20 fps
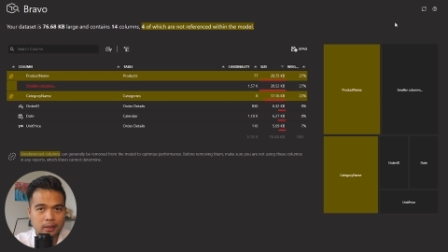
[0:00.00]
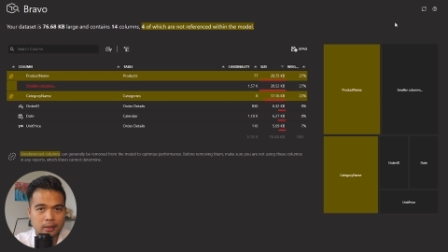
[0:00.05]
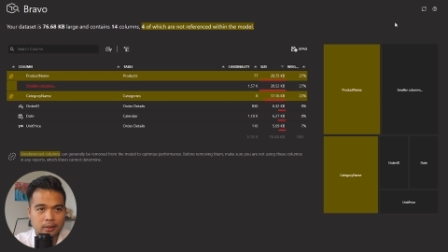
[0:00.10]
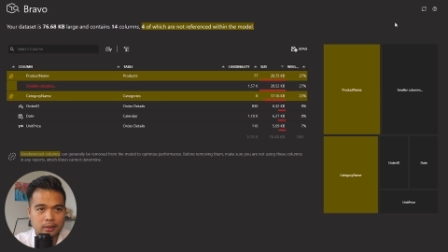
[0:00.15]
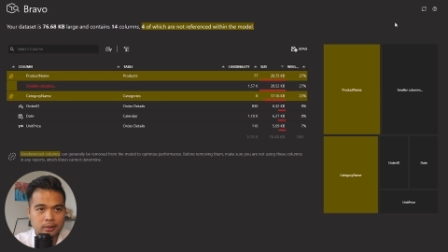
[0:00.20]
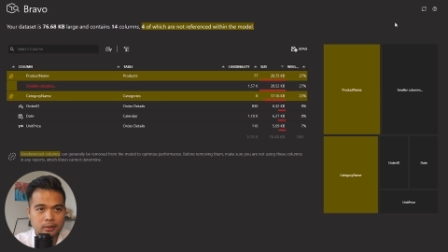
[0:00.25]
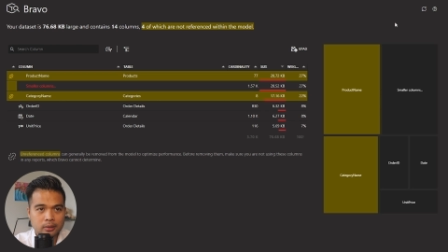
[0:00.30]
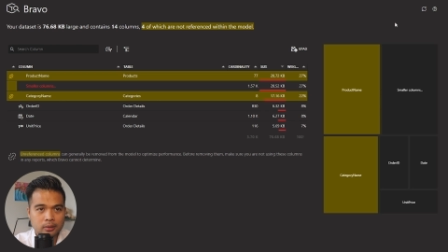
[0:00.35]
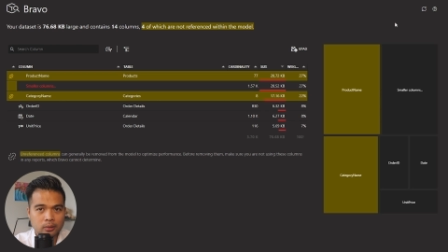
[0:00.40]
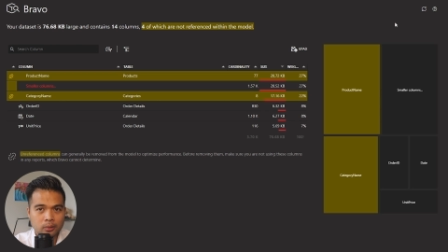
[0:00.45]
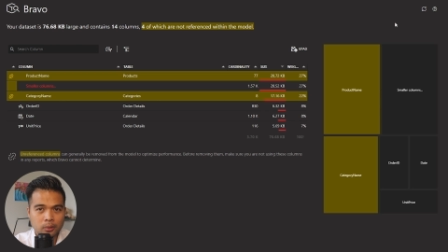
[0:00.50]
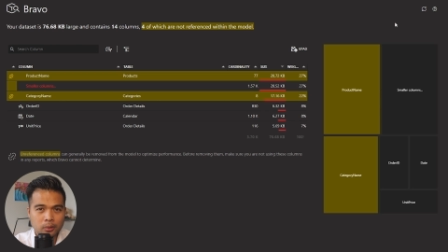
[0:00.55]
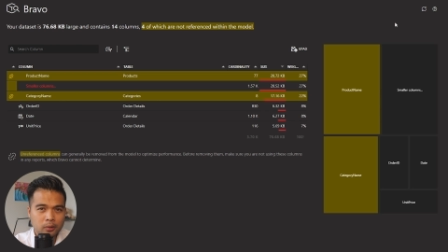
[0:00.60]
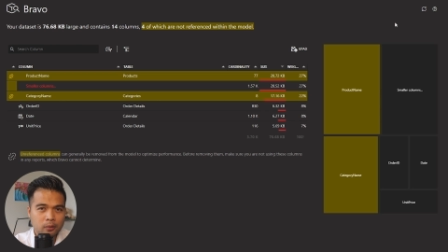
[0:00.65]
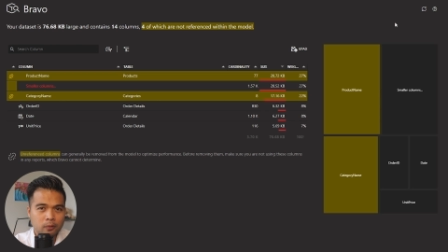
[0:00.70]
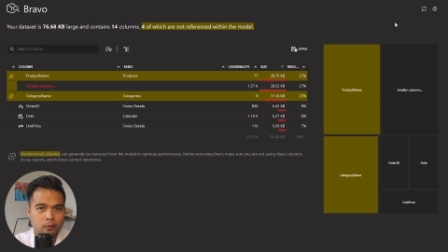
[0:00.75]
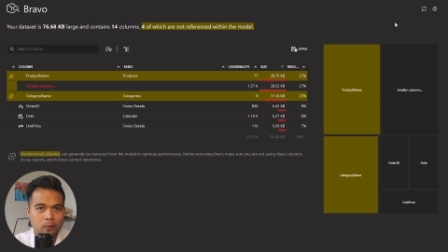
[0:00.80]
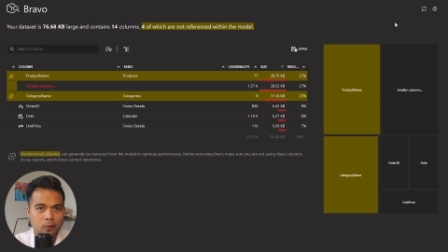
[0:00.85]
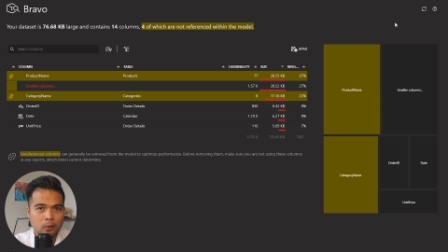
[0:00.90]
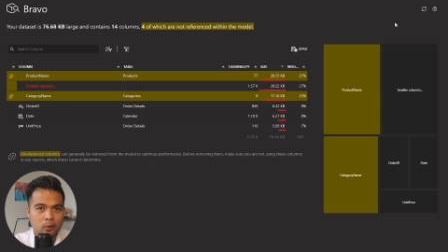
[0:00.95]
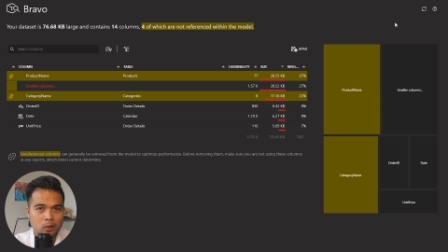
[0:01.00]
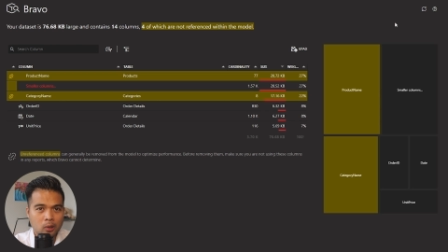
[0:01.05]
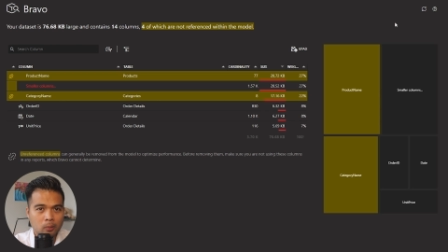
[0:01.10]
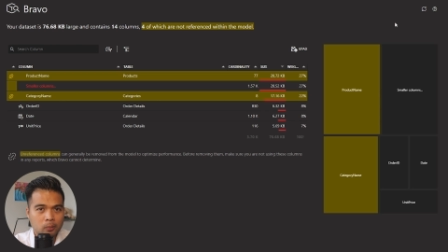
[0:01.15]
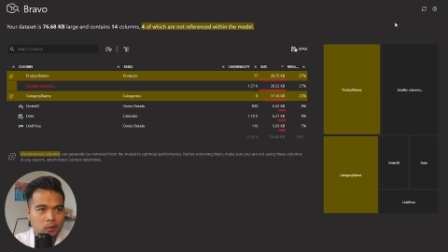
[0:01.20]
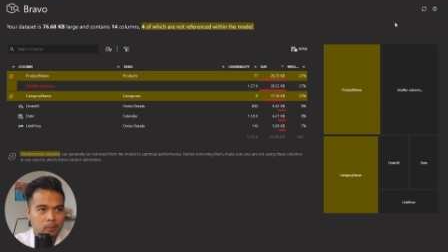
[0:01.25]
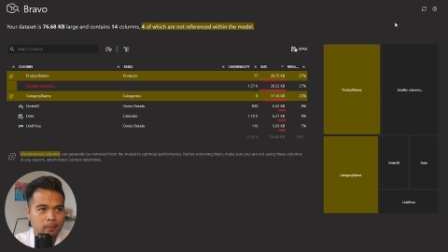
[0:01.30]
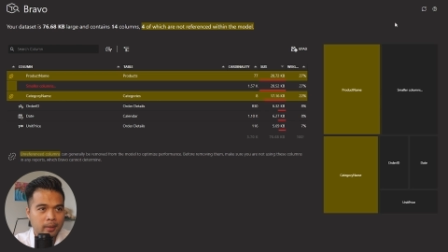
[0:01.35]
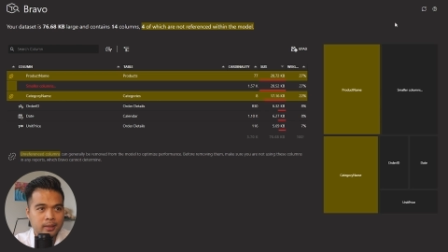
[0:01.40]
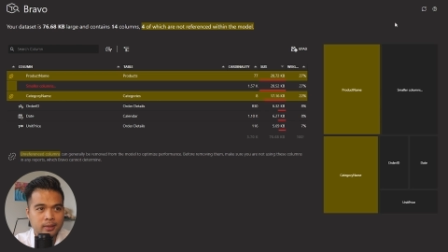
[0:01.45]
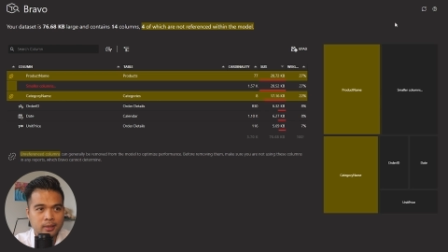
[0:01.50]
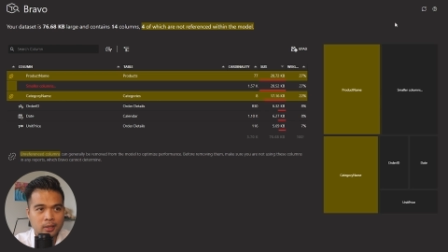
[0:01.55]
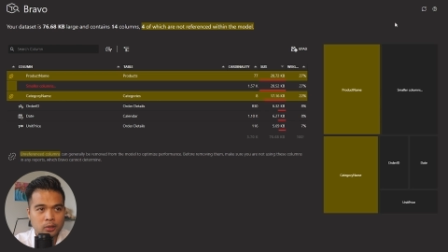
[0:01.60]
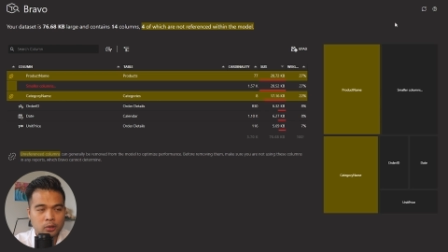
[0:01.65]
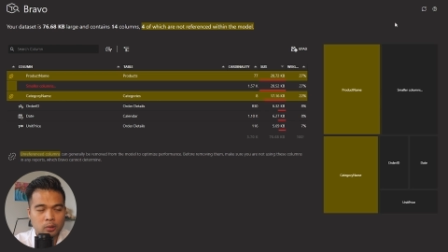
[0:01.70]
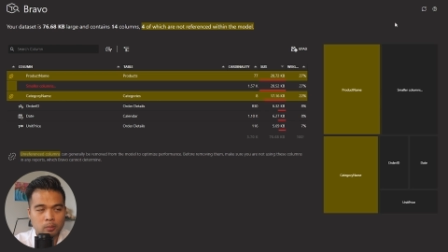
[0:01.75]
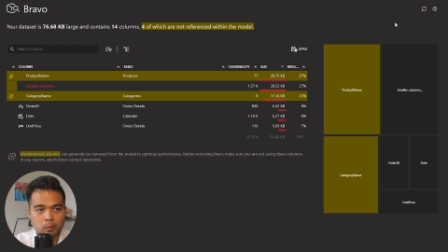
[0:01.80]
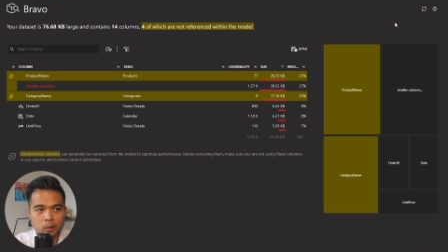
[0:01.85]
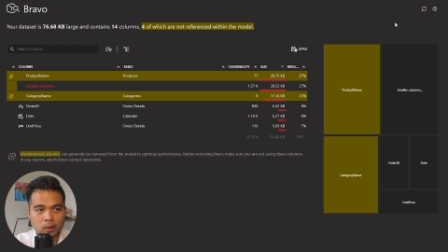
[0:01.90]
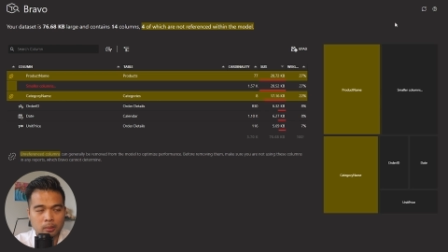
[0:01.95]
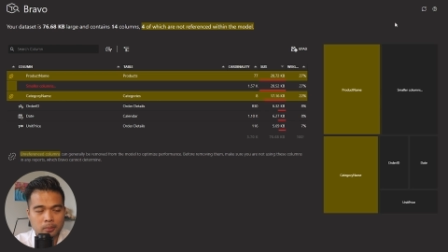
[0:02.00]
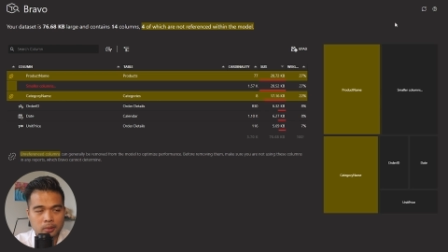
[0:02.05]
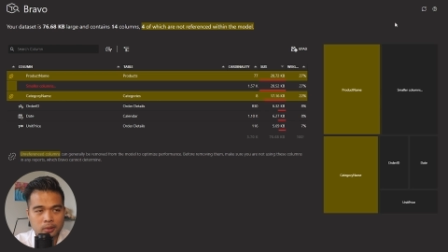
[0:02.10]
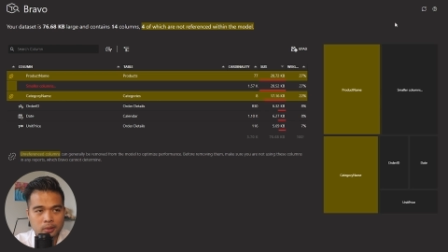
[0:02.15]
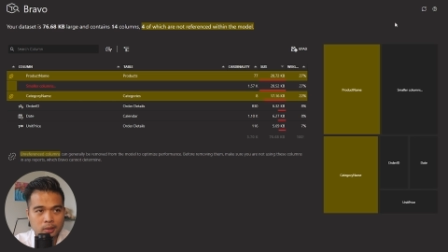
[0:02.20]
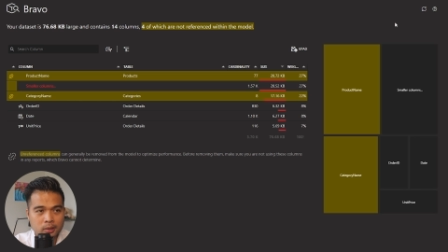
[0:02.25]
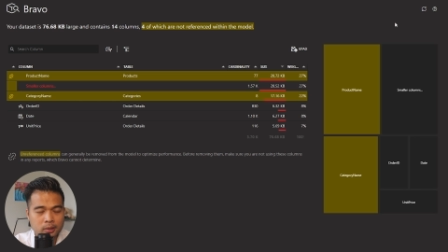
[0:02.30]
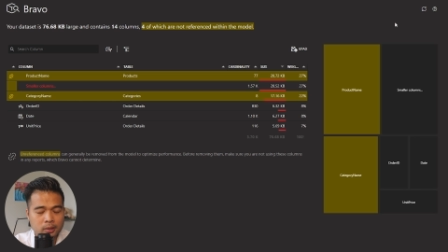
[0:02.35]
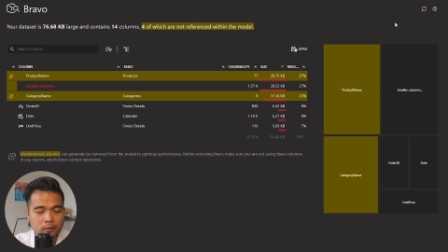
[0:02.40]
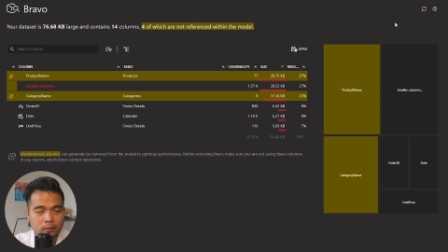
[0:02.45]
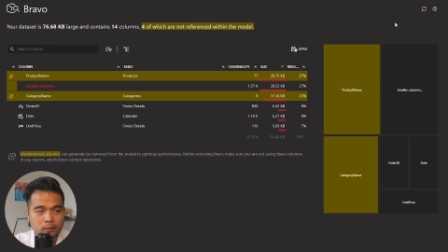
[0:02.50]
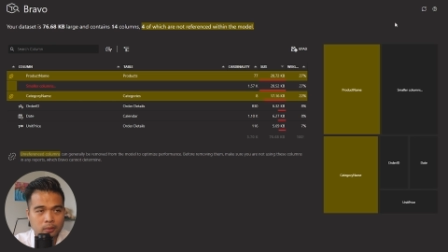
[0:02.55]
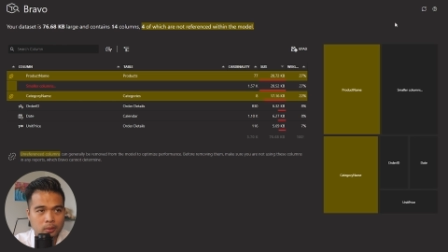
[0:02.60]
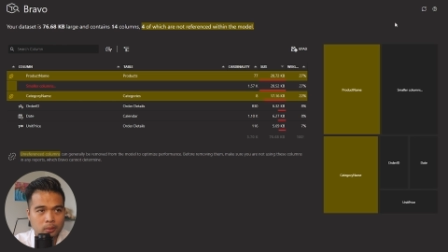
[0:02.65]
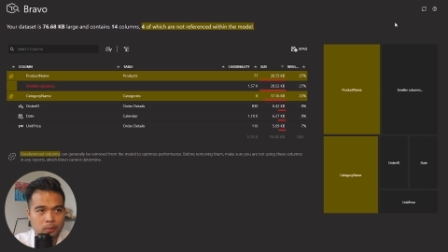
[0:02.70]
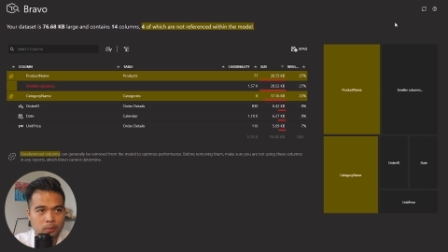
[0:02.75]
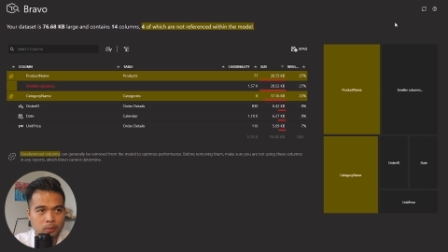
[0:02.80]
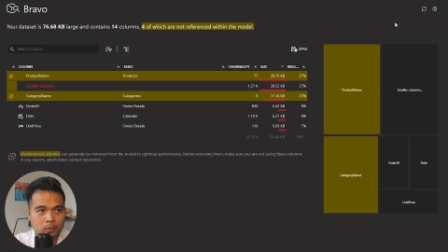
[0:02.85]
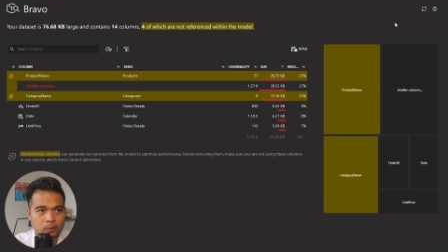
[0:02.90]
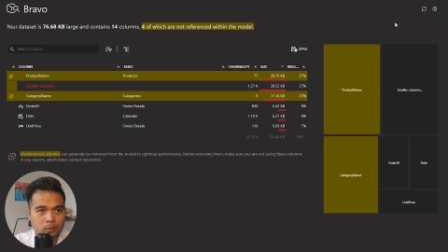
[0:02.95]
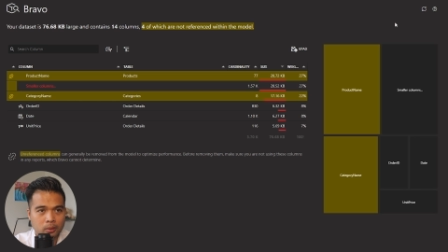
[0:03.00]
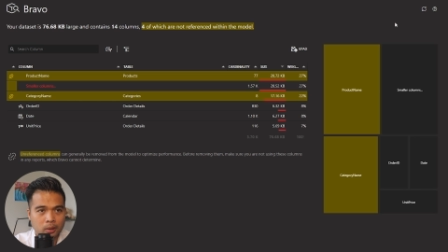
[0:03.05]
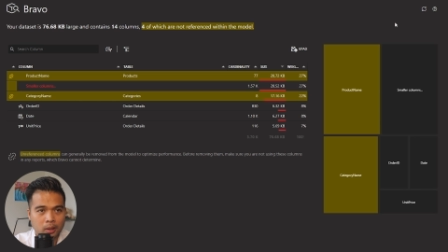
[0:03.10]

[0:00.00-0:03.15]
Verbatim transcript: is good for optimization purposes if you